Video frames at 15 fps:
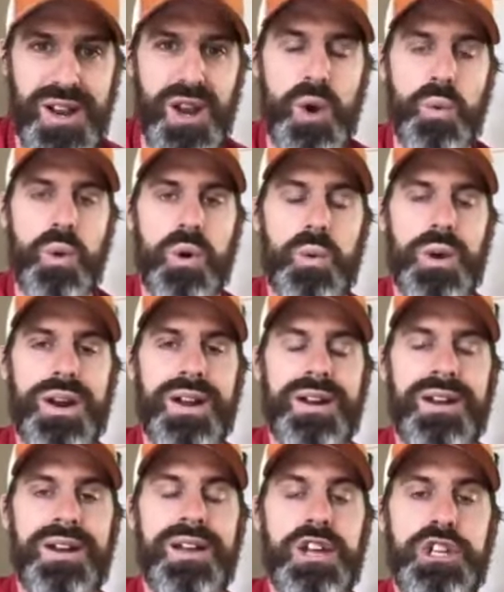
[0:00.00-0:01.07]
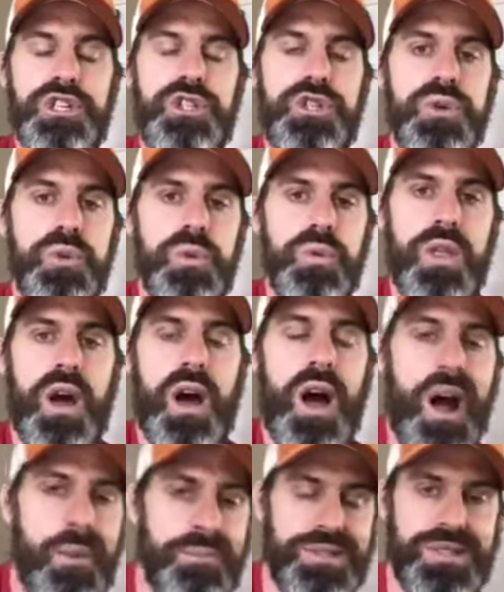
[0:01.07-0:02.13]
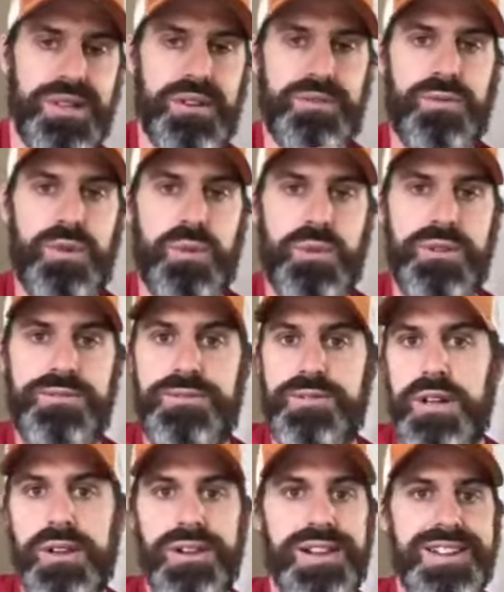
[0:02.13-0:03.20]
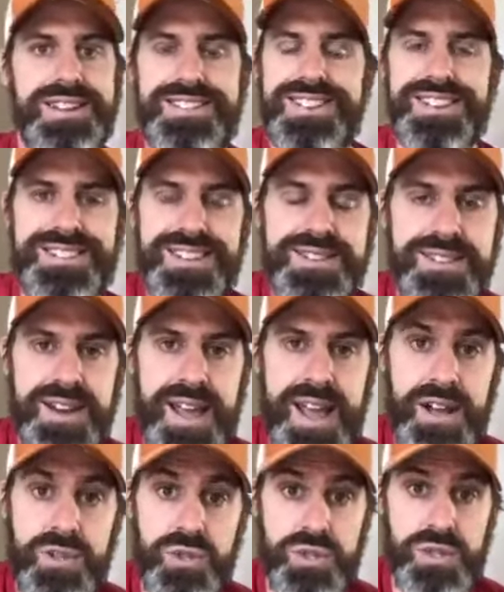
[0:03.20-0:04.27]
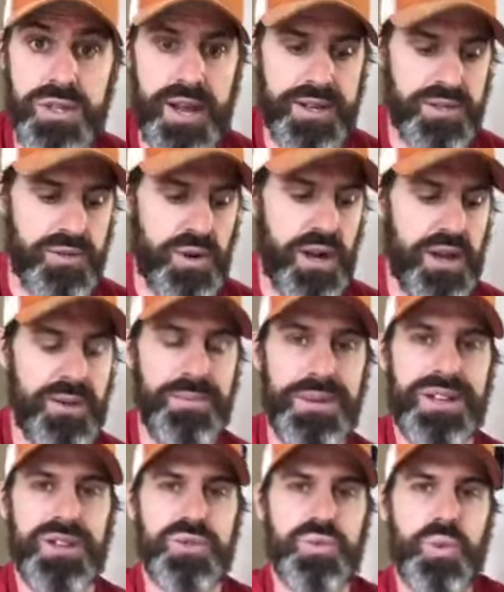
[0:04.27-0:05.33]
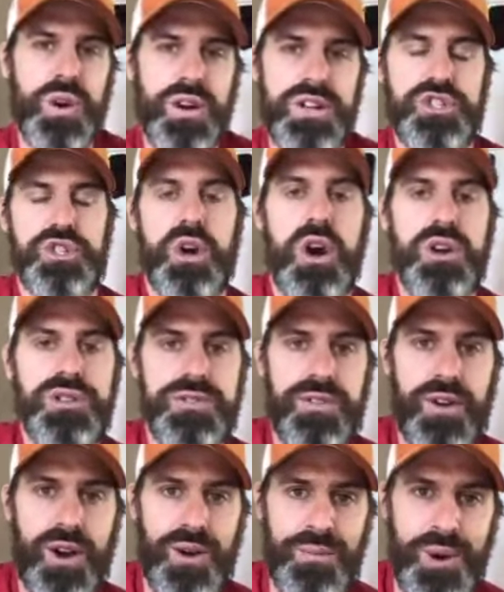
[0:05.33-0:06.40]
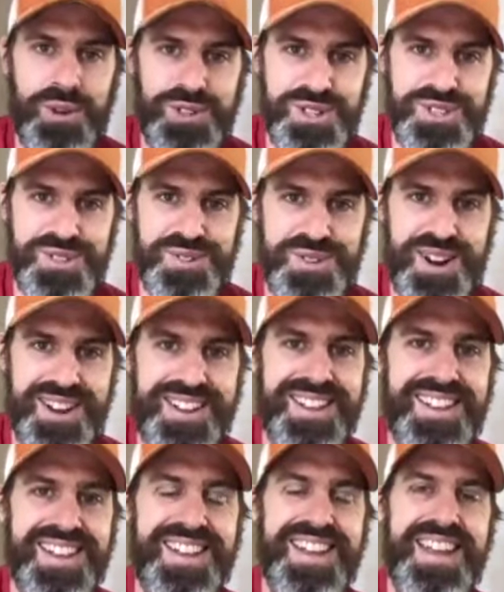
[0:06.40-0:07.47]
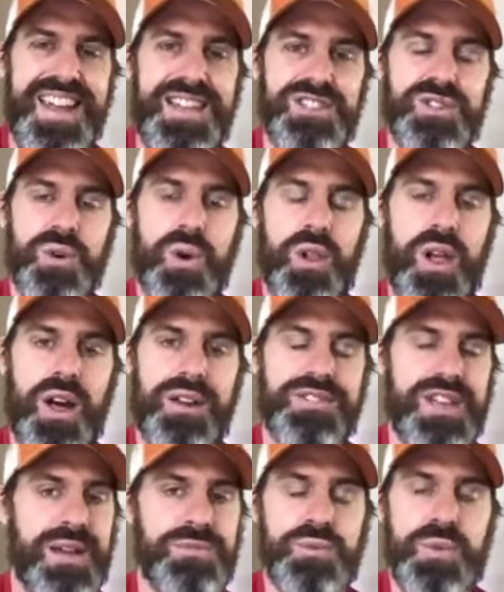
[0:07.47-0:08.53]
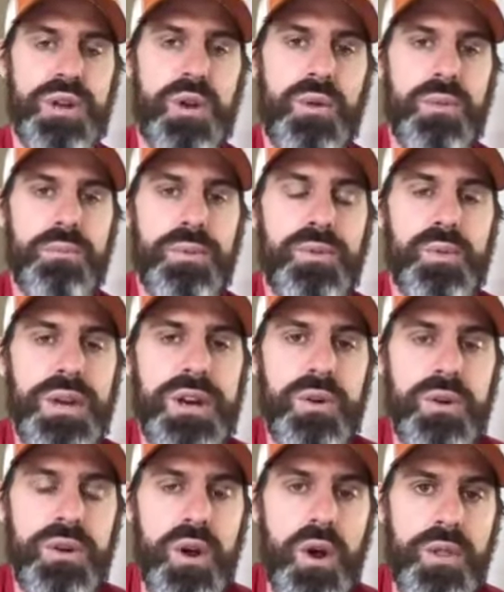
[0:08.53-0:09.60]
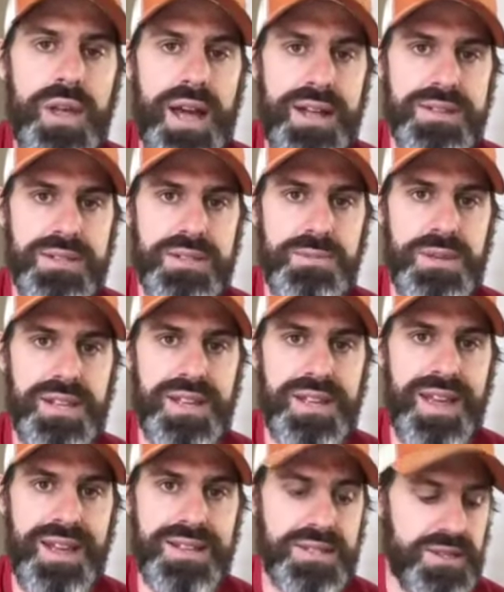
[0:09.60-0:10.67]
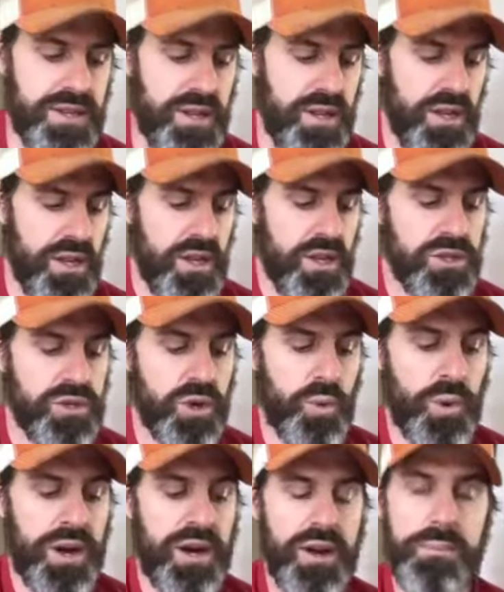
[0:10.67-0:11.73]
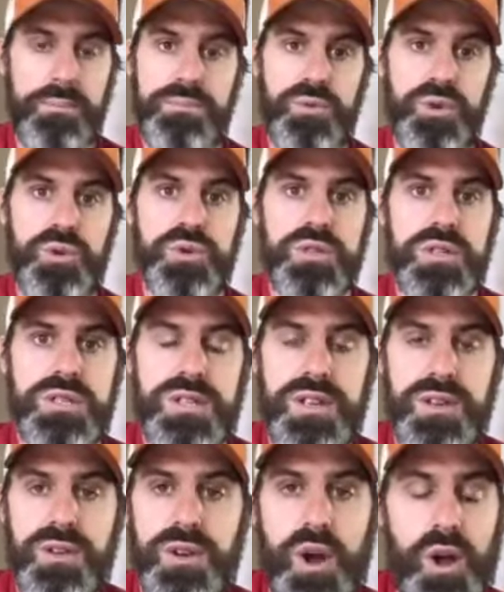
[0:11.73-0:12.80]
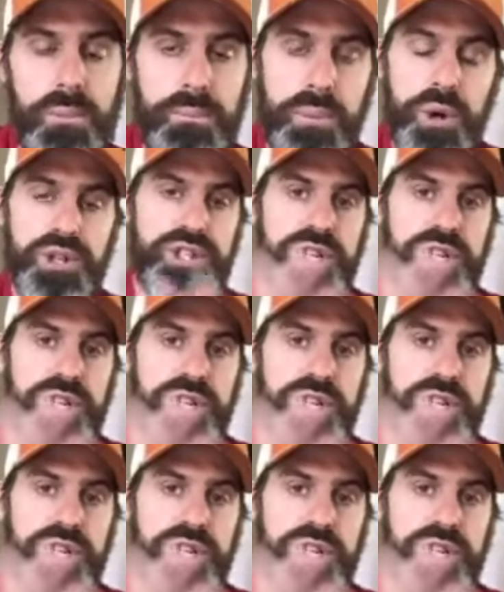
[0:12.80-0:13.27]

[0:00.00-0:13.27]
where we're going to do the opposite of what we feel, just as an exercise, right? Because we're in charge of our emotions, right? And so a lot of times we don't know that to be the case. So we're going to use a skill called pushing